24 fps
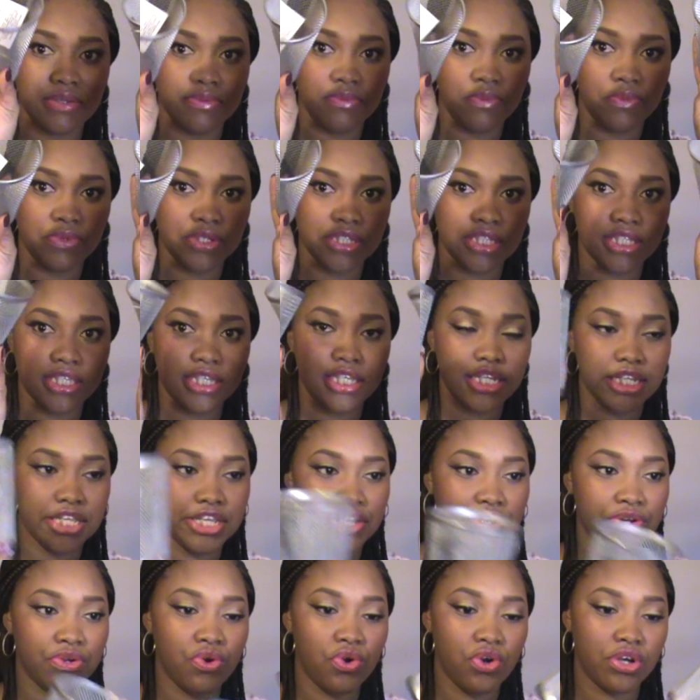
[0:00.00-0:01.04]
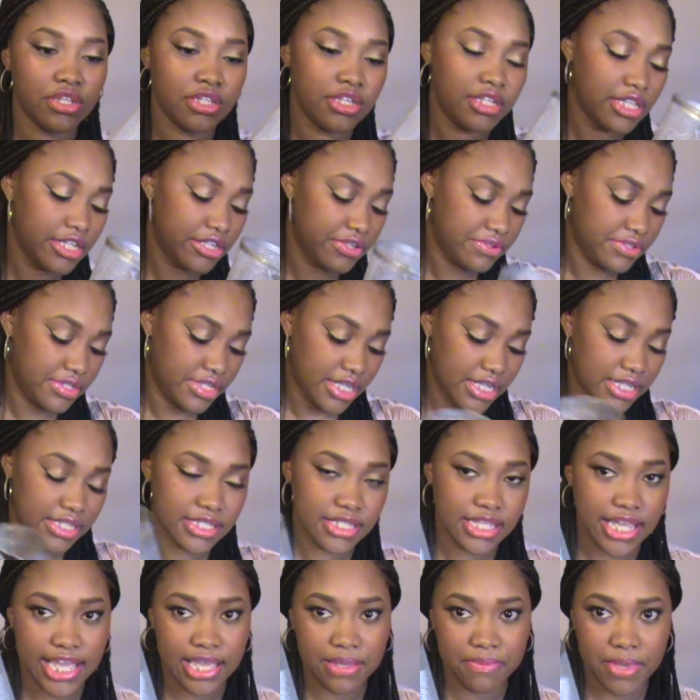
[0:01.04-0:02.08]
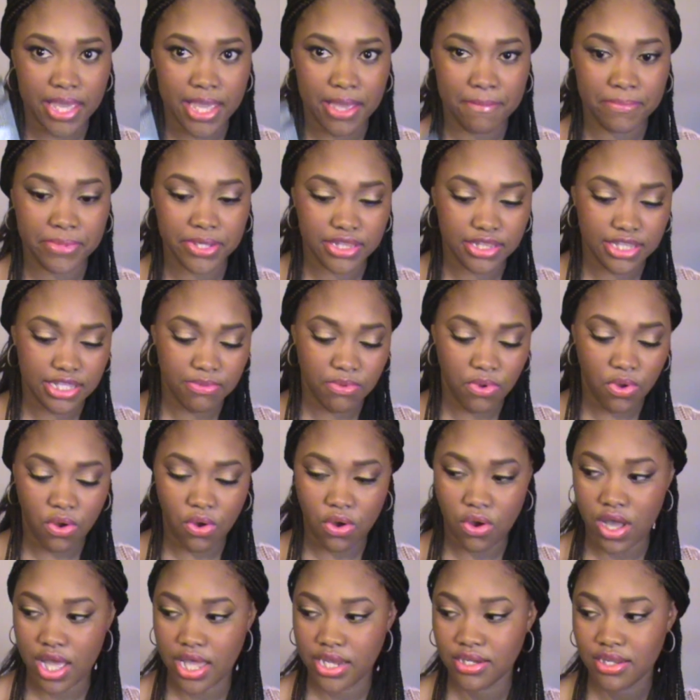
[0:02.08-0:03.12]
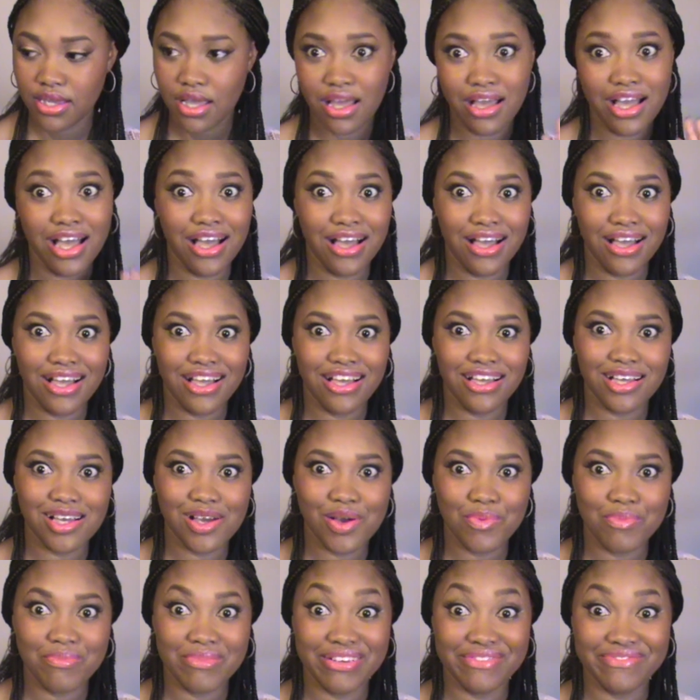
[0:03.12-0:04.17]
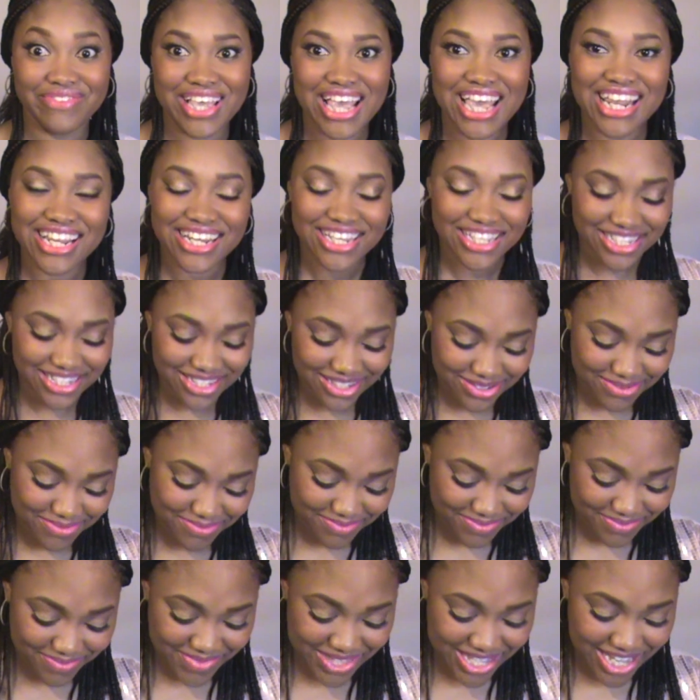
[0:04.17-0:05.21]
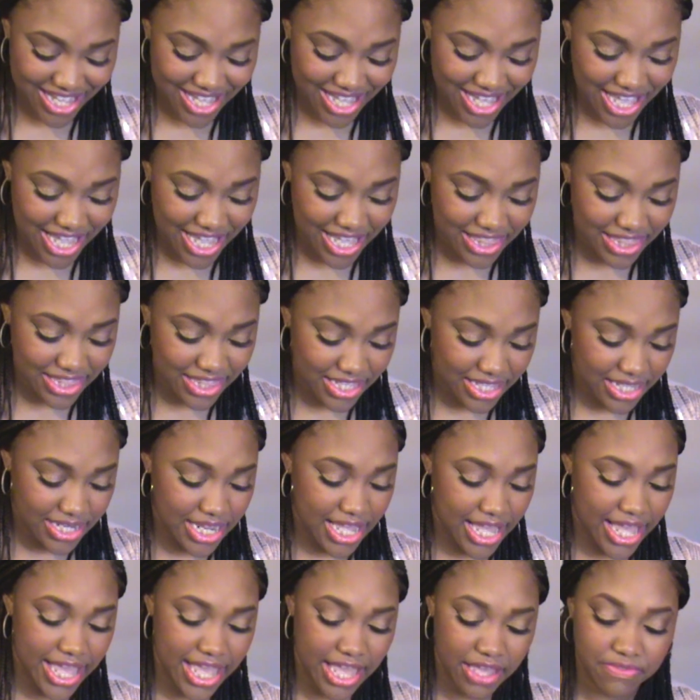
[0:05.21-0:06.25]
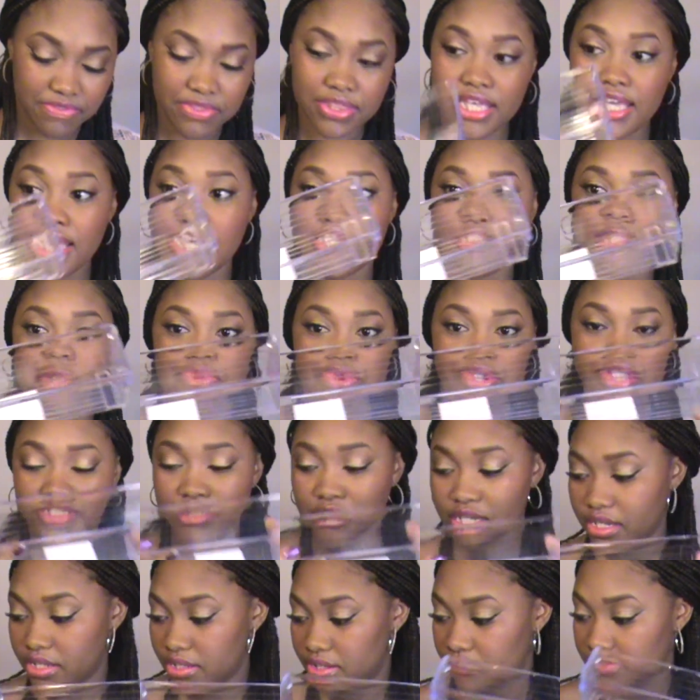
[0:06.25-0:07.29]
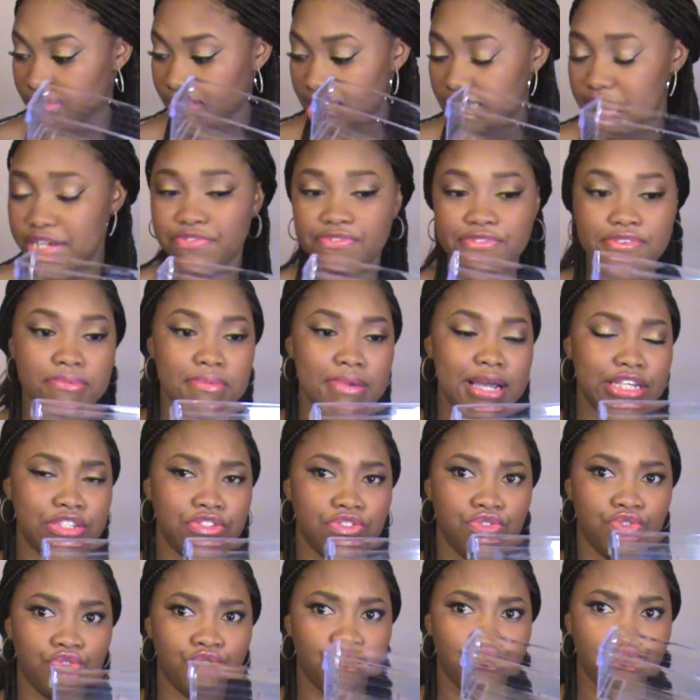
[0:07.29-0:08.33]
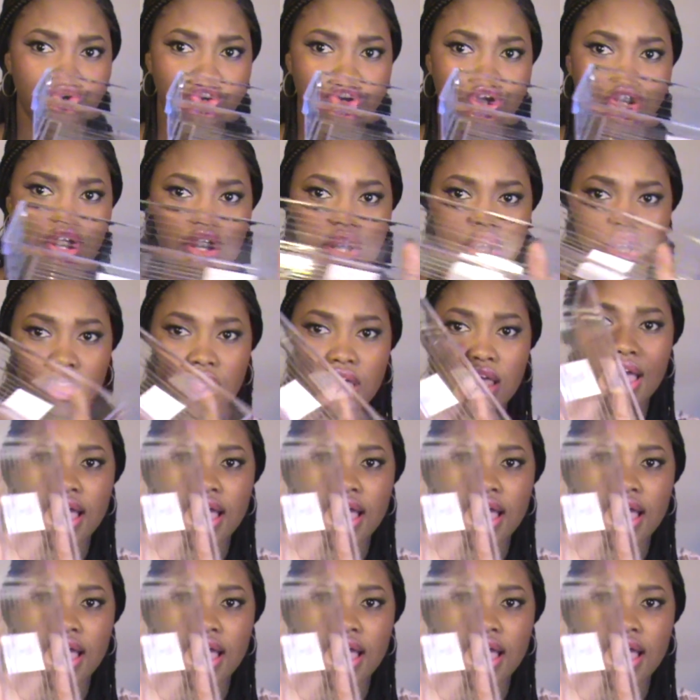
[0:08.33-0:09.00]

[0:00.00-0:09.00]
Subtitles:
them with glitter or glitter duct tape and put them on my vanity. And then I have this particular thing for my drawer.